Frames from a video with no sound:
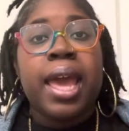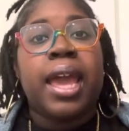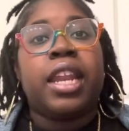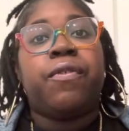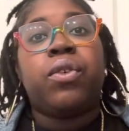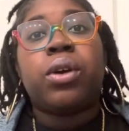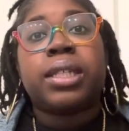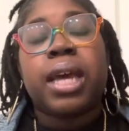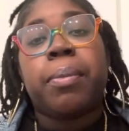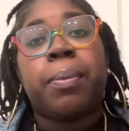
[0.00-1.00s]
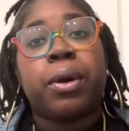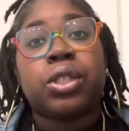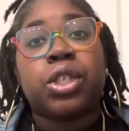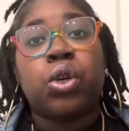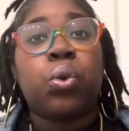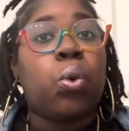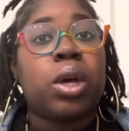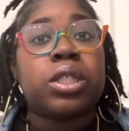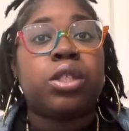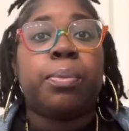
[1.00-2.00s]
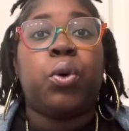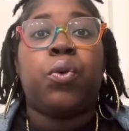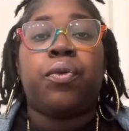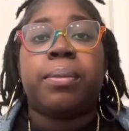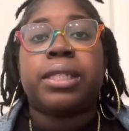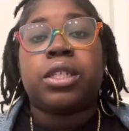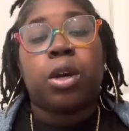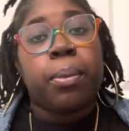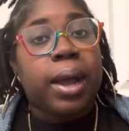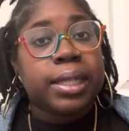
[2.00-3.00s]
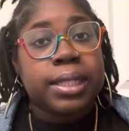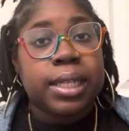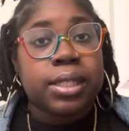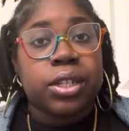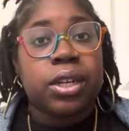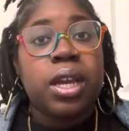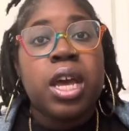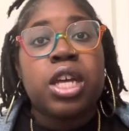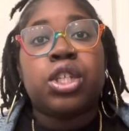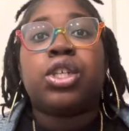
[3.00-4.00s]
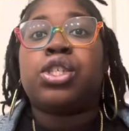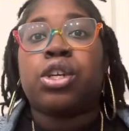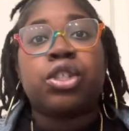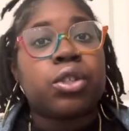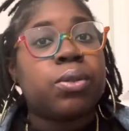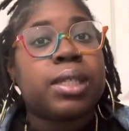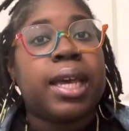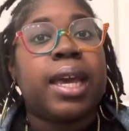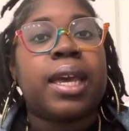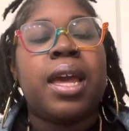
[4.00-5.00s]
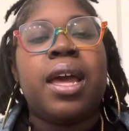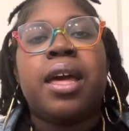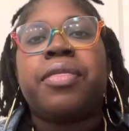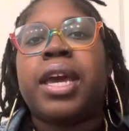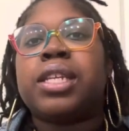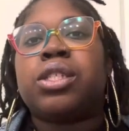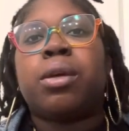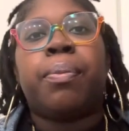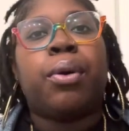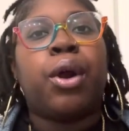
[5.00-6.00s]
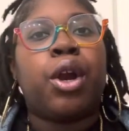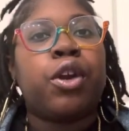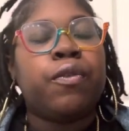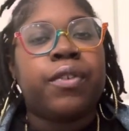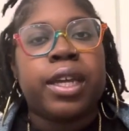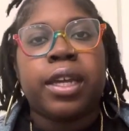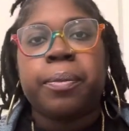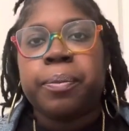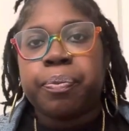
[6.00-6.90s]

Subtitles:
And if you're a type of person who wants to move from a sterile processor to a surgical tech, that is the perfect